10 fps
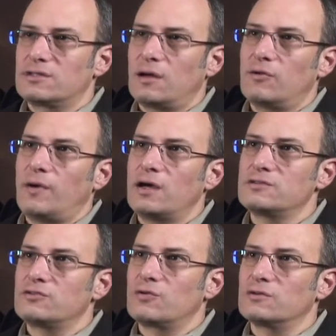time to
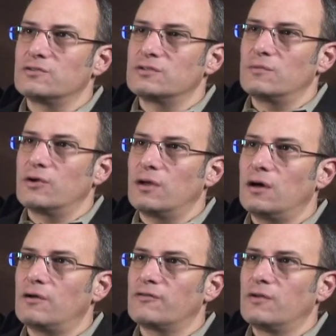pass the torch to somebody
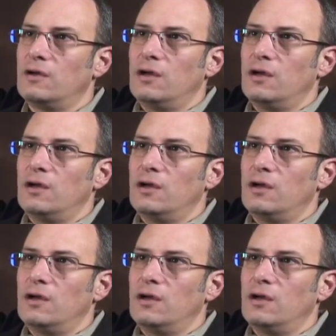else.